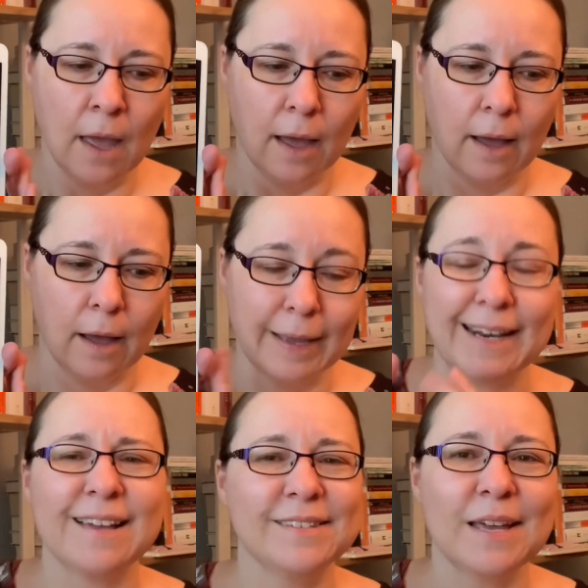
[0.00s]

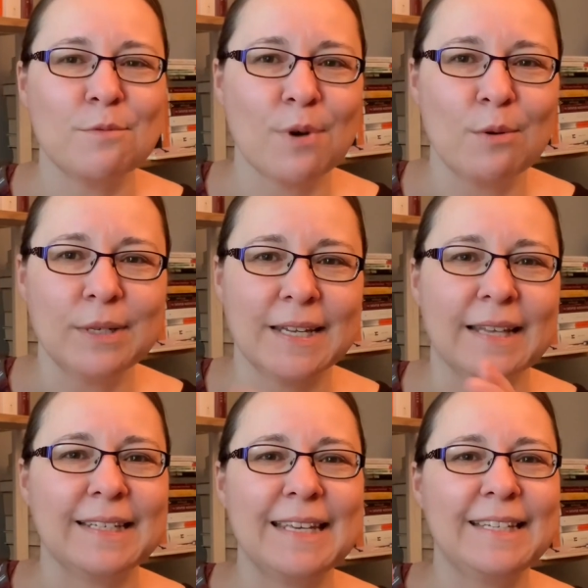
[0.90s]
And I say wrote
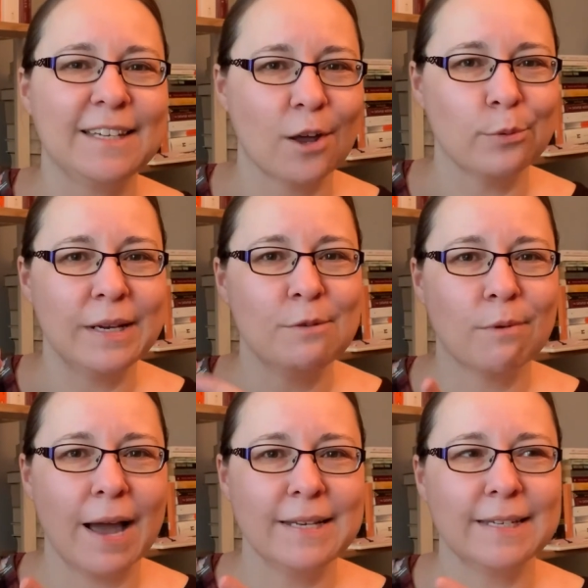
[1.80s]
it, he did not really
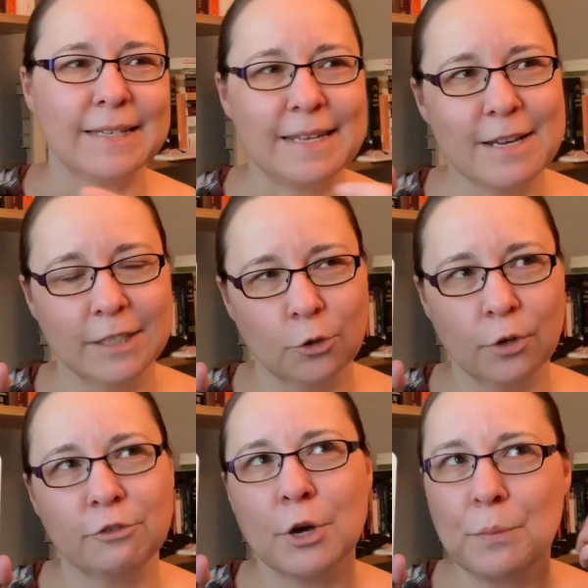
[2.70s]
write it. He
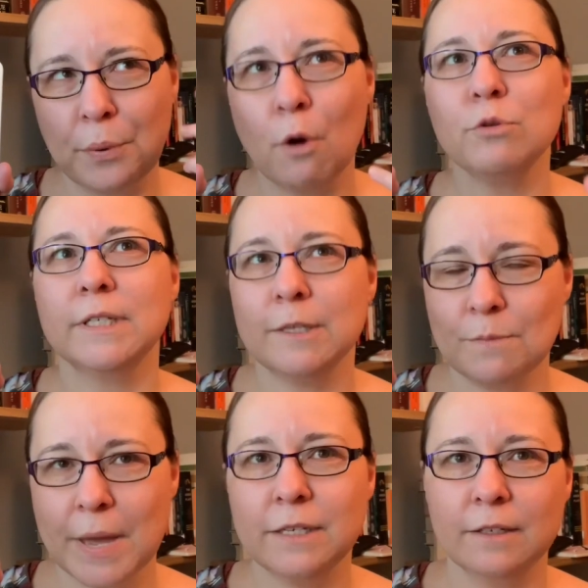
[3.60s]
sort of composed it
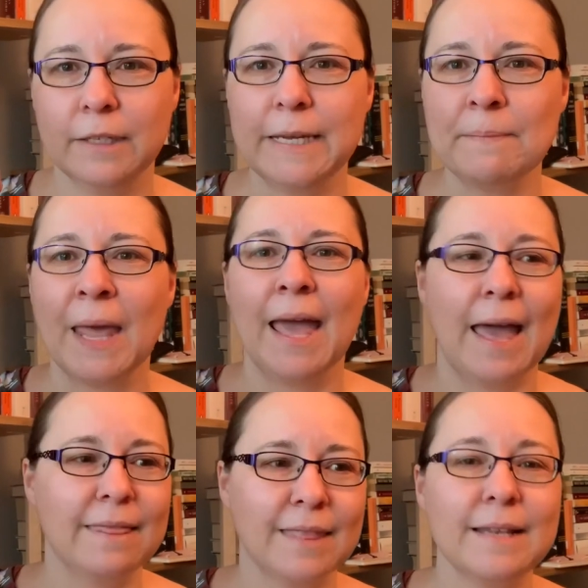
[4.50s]
mentally
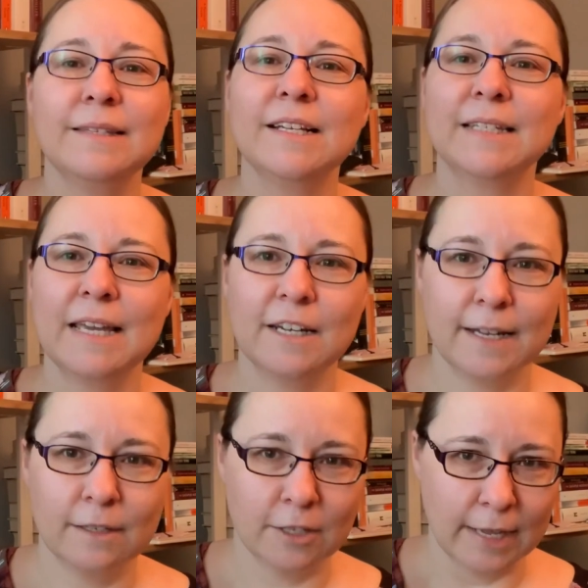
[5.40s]
and then dictated
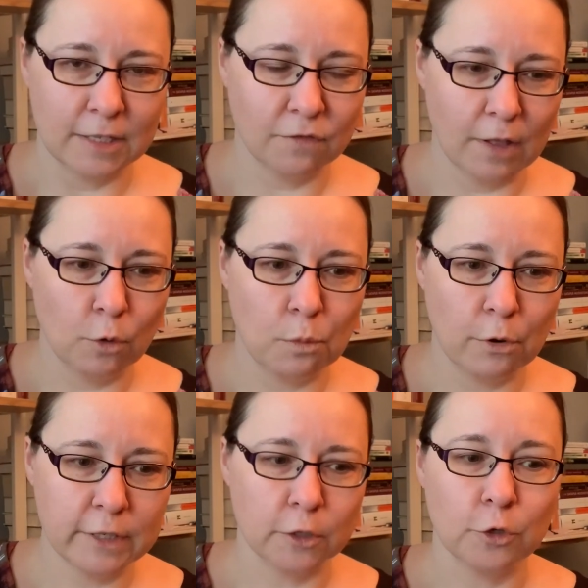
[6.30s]
it to his fellow
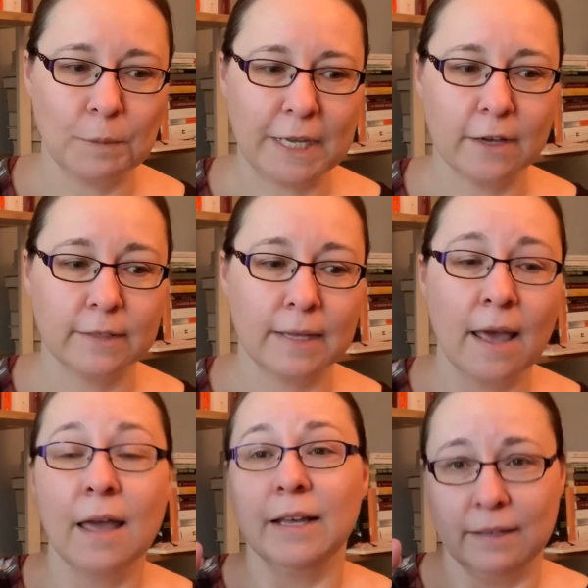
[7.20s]
prisoners because
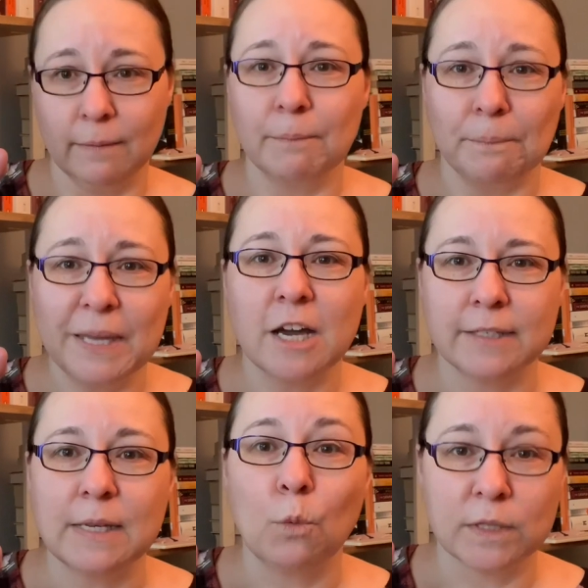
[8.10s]

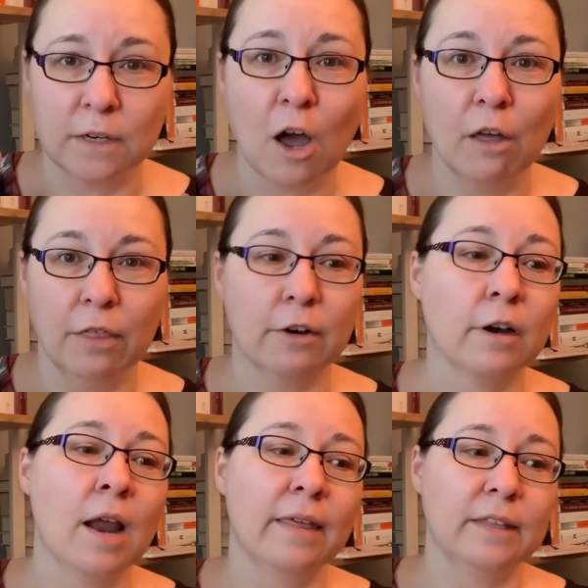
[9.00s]
he was an
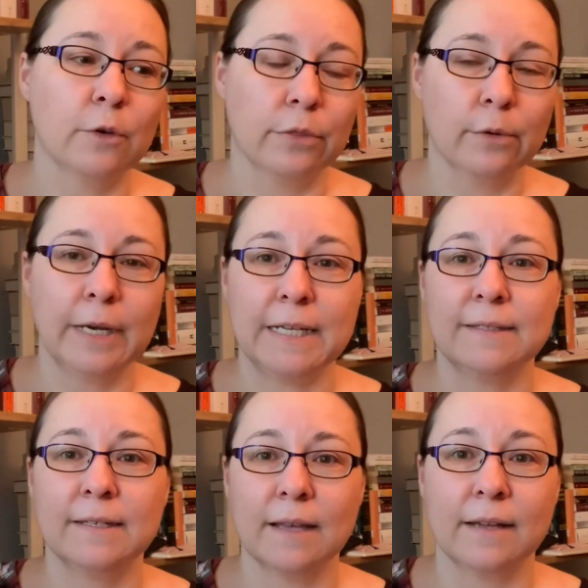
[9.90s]
author. The authorities
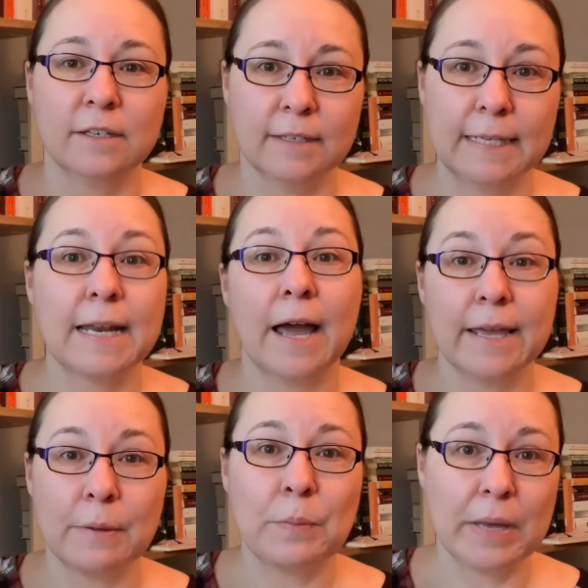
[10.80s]
decided to deny
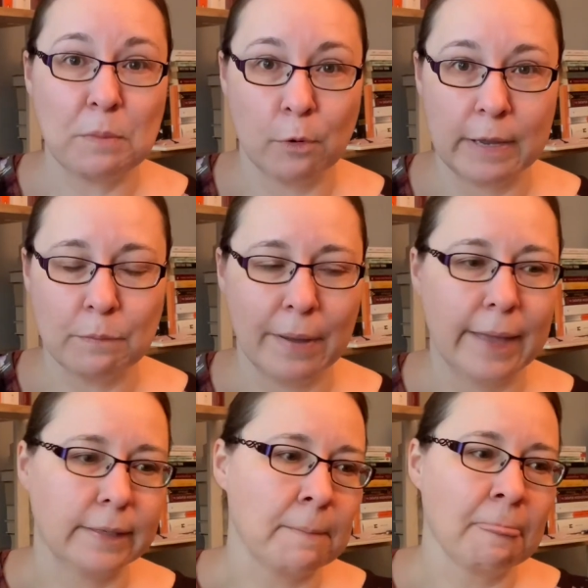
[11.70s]
him paper and
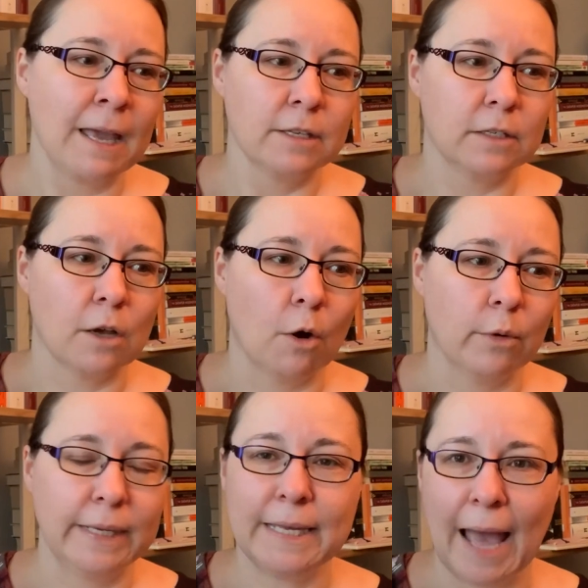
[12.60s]
pen.
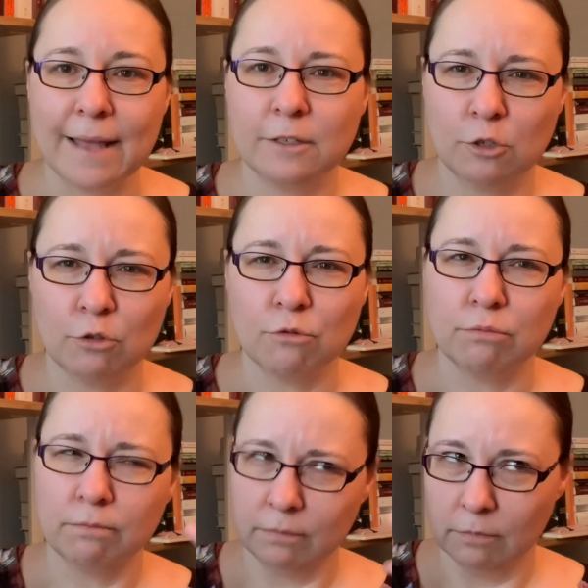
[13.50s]
So he had
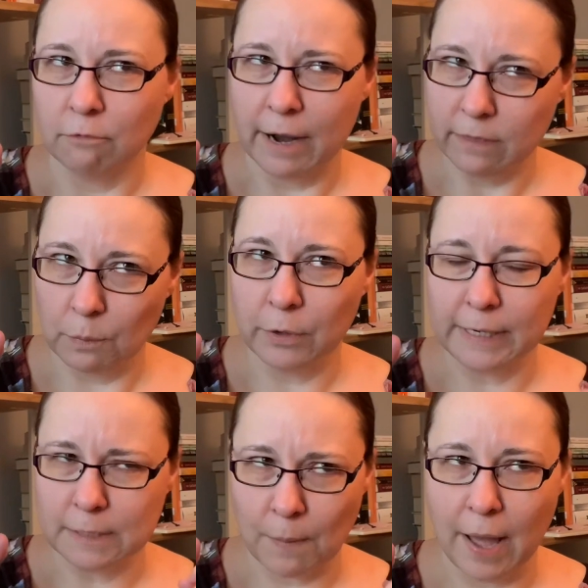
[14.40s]
to write the book in
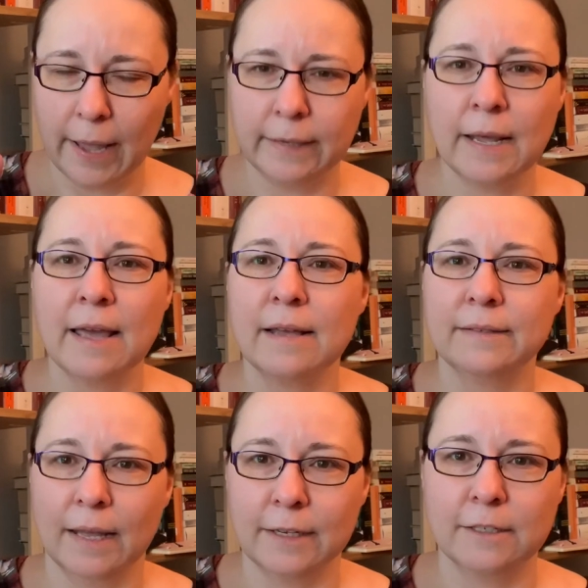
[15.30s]
his mind,
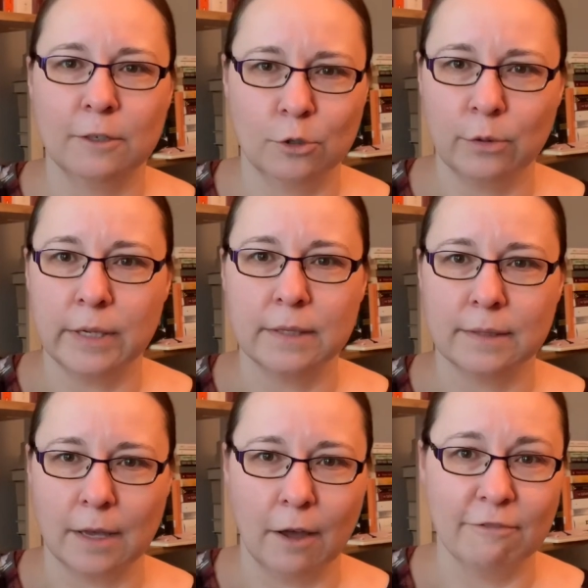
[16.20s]
tell it to
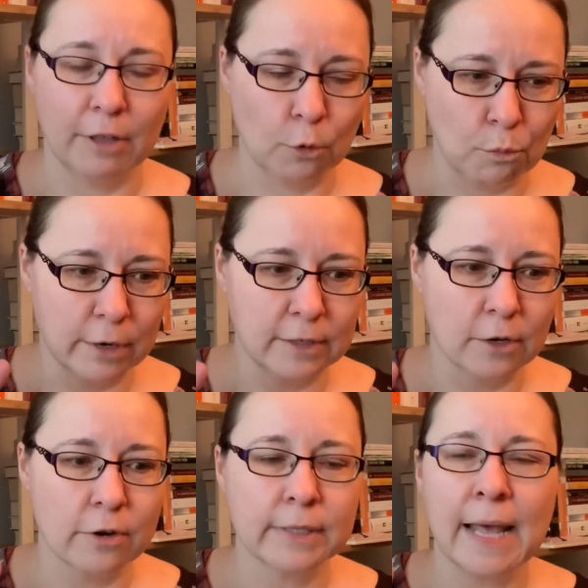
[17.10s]
his fellow
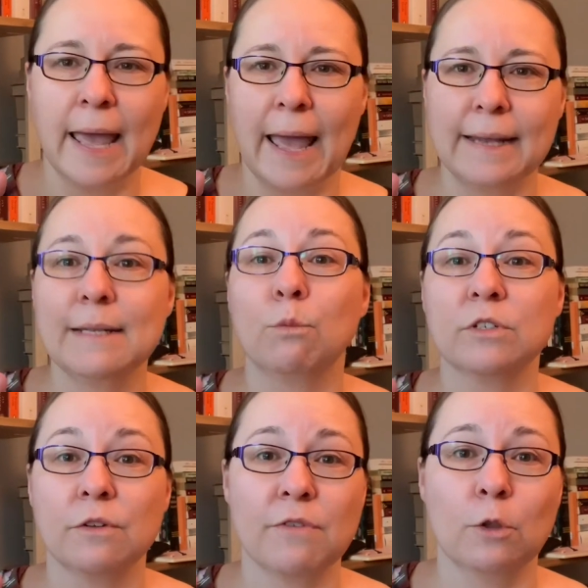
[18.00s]
prisoners, and it
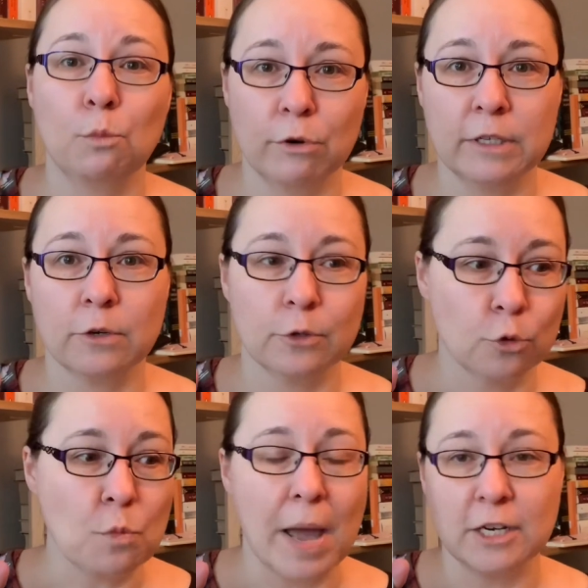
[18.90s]
was the fellow prisoners
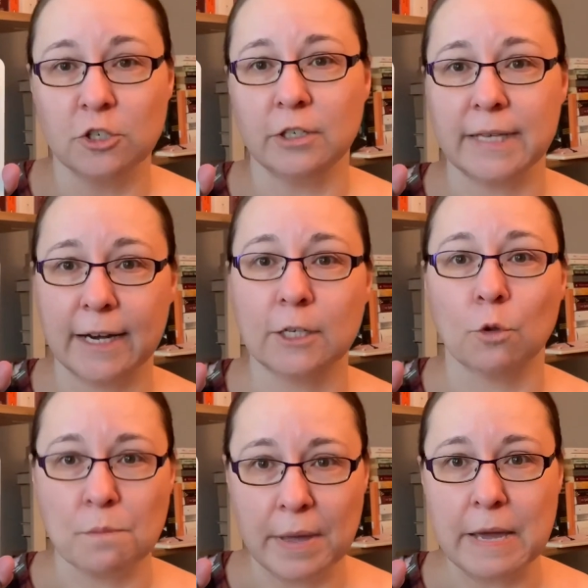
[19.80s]
who managed to get it
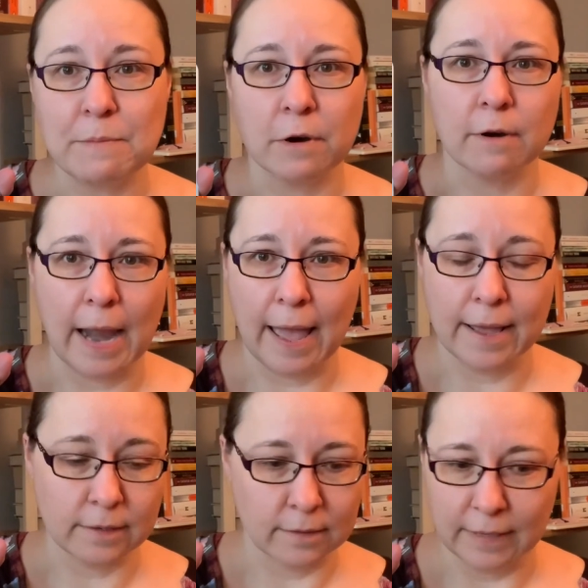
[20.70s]
on paper
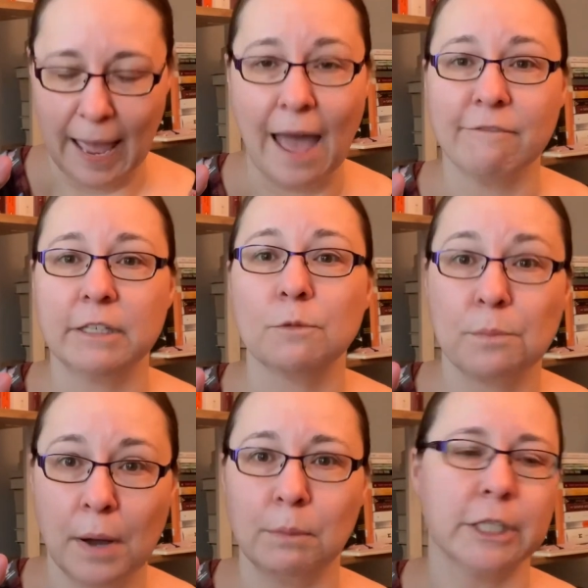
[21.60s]
and have it
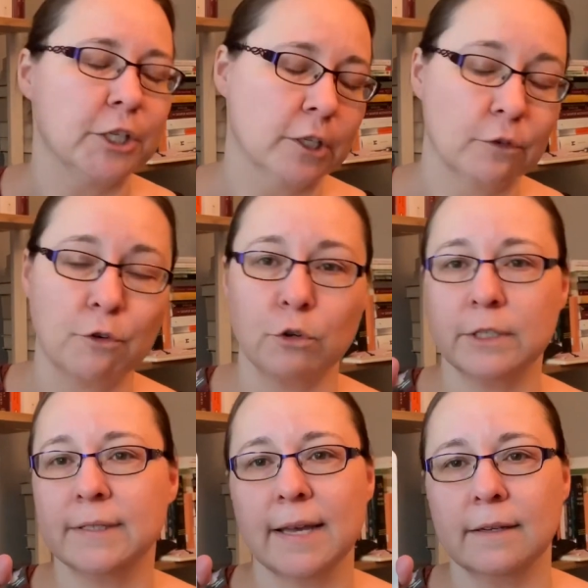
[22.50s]
published. And of course,
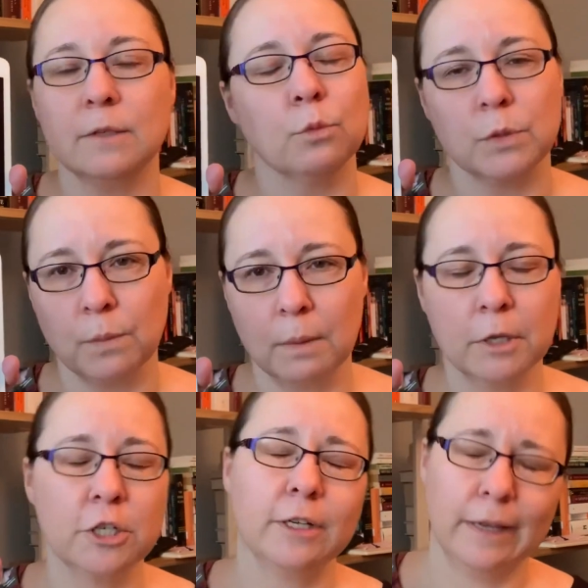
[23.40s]
the second it was
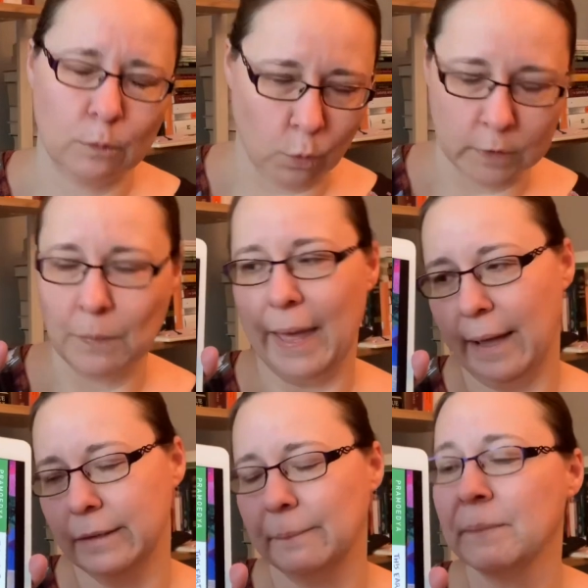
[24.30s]
published, it was banned.